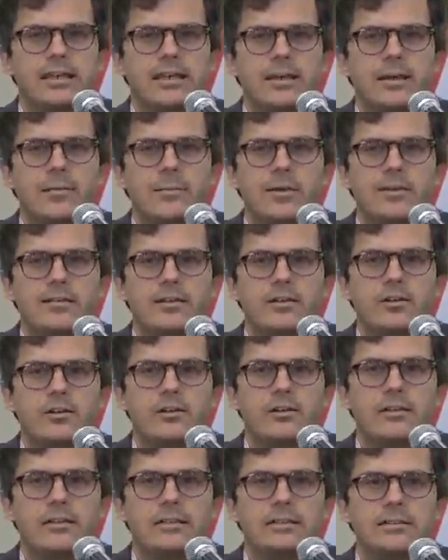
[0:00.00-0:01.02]

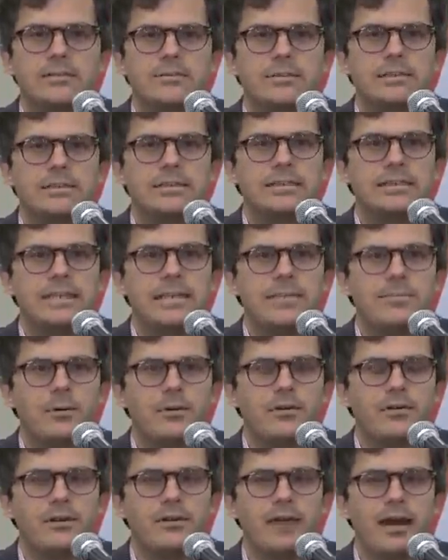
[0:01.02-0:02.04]
Materialism is deeper
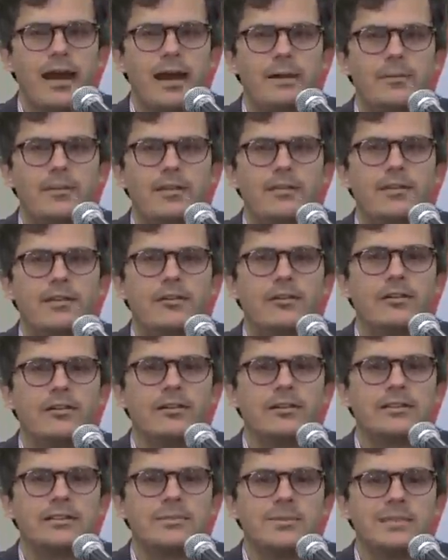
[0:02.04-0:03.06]
than that.
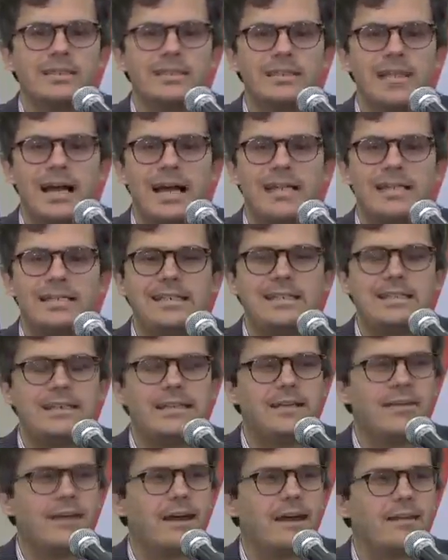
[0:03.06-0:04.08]
Materialism is the
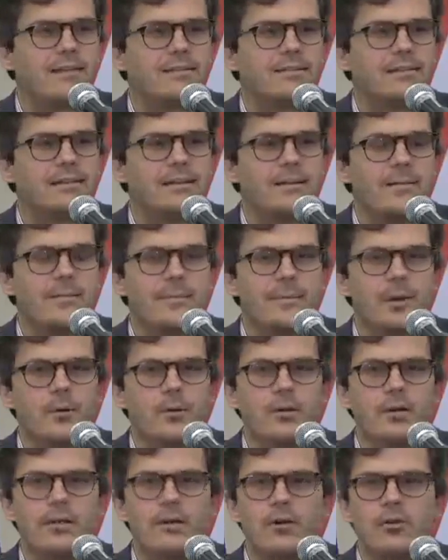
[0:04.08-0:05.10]
idea that
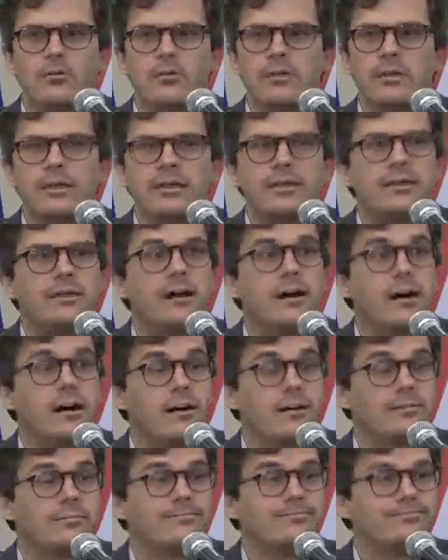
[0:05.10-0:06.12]
we don't need
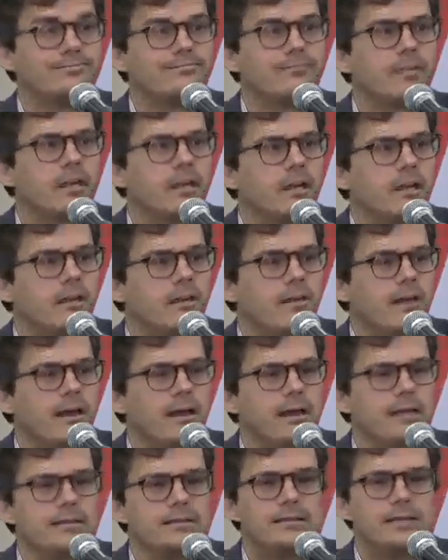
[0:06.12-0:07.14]
God,
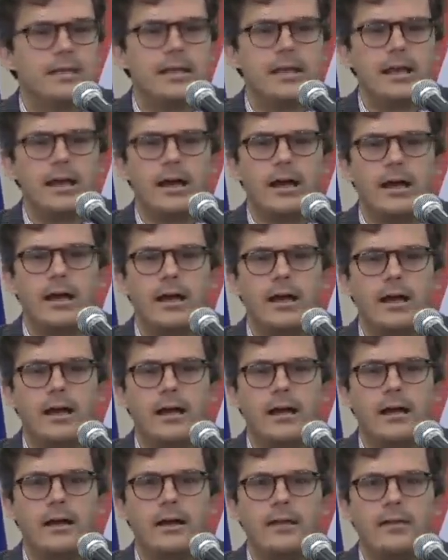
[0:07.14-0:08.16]
that
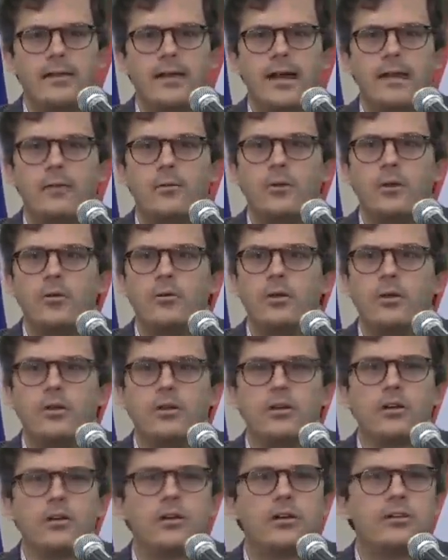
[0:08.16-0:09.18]
we will
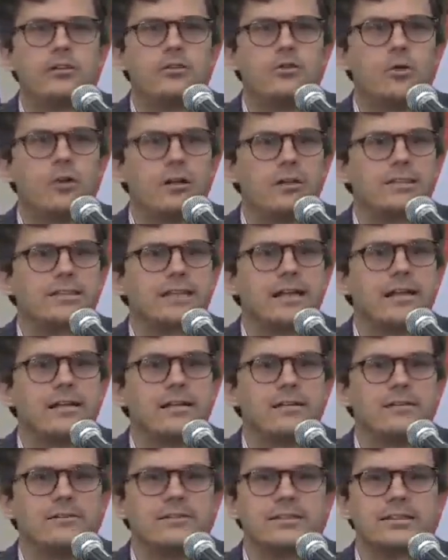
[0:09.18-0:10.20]
look to
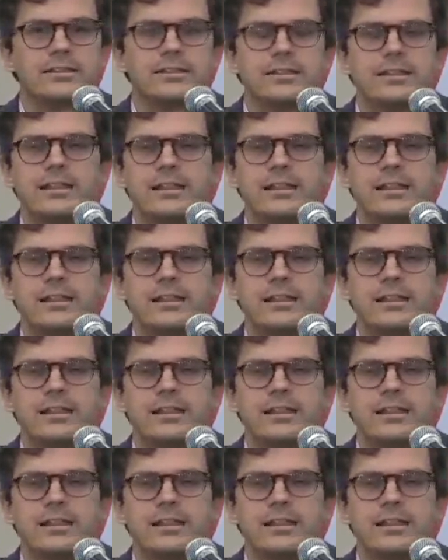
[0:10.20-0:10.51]
ourselves.